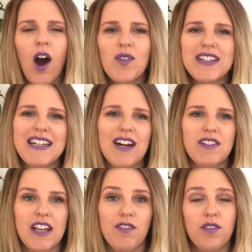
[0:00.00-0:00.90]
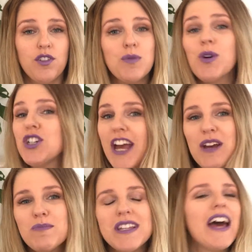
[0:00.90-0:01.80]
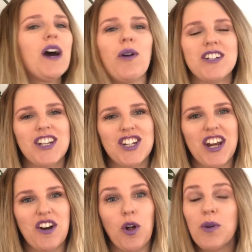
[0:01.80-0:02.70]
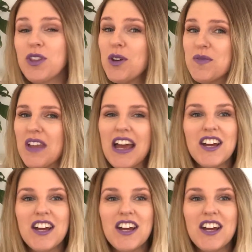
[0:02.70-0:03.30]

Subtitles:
obviously I discovered a few more gems and I wanted to share it all with you.